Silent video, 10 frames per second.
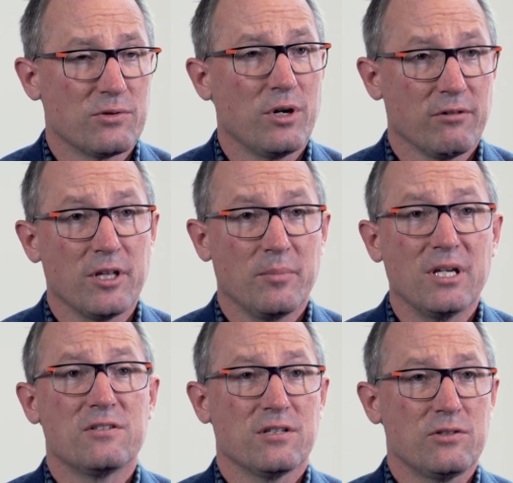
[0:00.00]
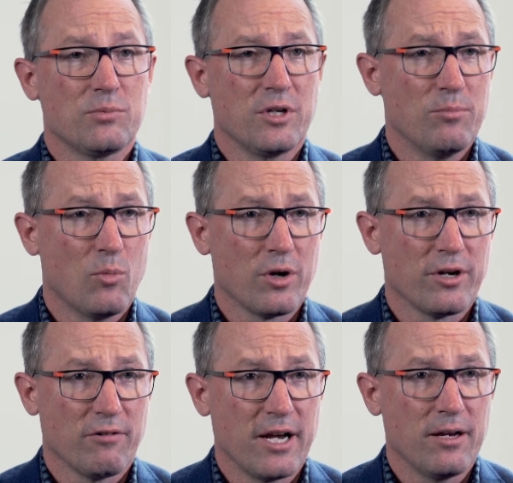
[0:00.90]
And what it really means is we need more
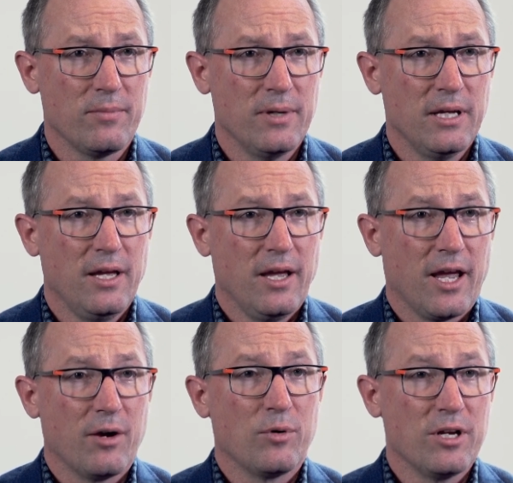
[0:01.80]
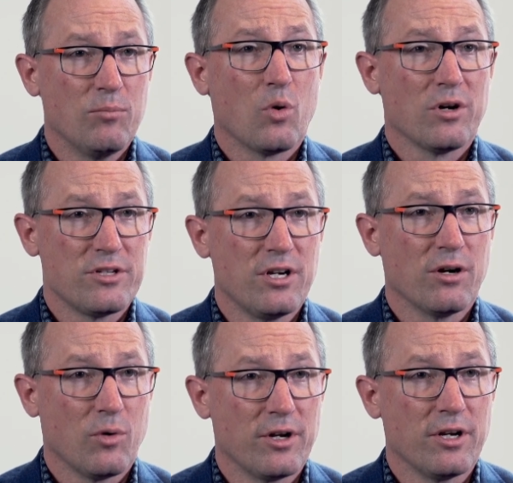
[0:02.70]
uranium, and we need more
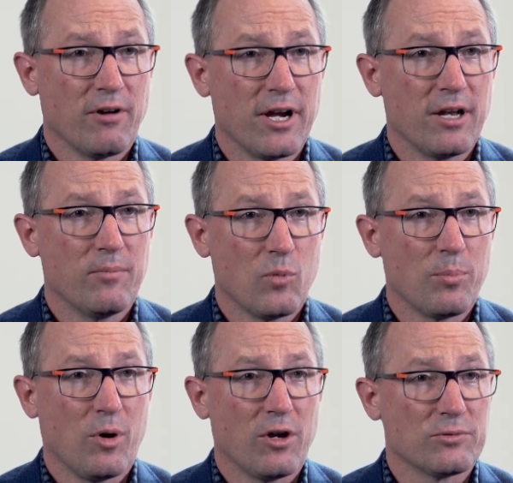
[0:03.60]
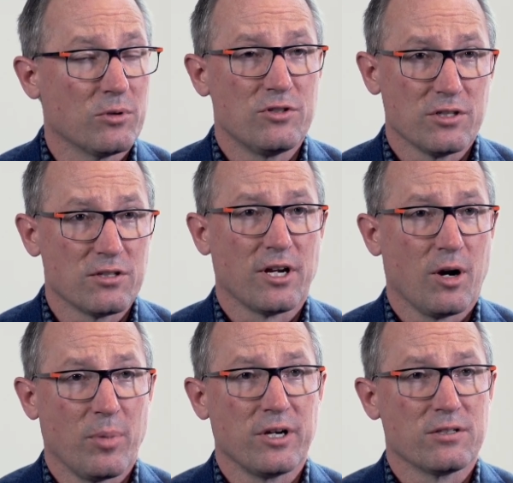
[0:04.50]
Tier 1 uranium where possible, just like
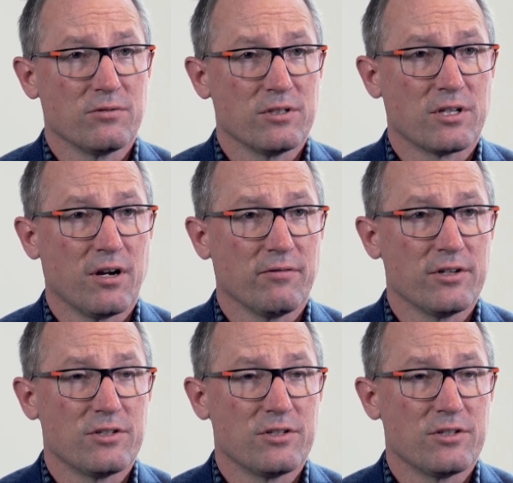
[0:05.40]
our Pike Zone discovery.